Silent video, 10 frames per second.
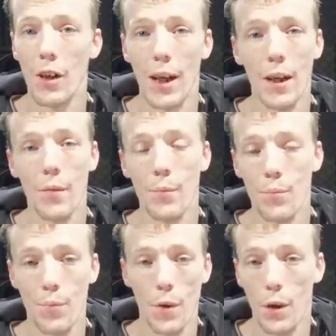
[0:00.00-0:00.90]
get
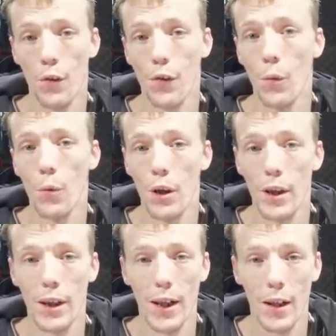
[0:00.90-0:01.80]
the console
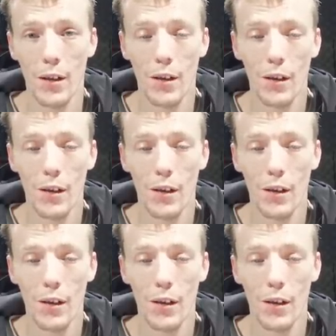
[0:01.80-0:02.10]
working again.